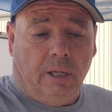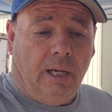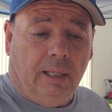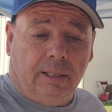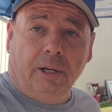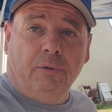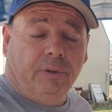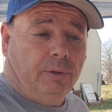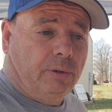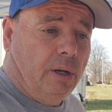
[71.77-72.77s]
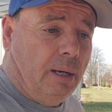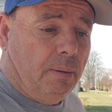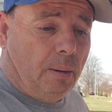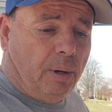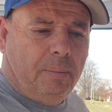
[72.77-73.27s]
It's got a new filter on it.
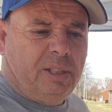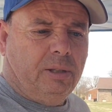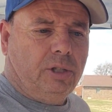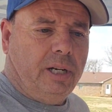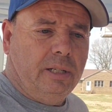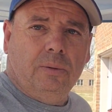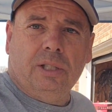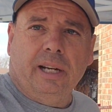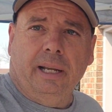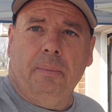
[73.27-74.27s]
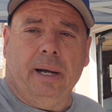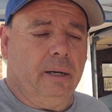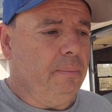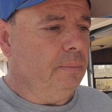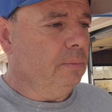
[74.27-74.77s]
I'll probably still change it once I get it
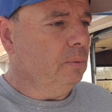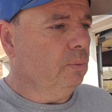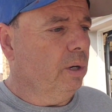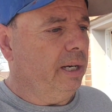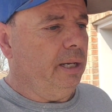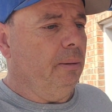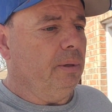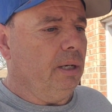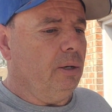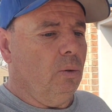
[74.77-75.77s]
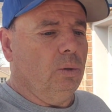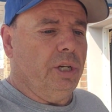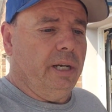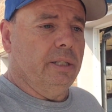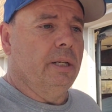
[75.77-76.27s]
back up in running temp and get the oil
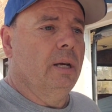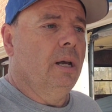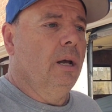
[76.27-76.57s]
changed.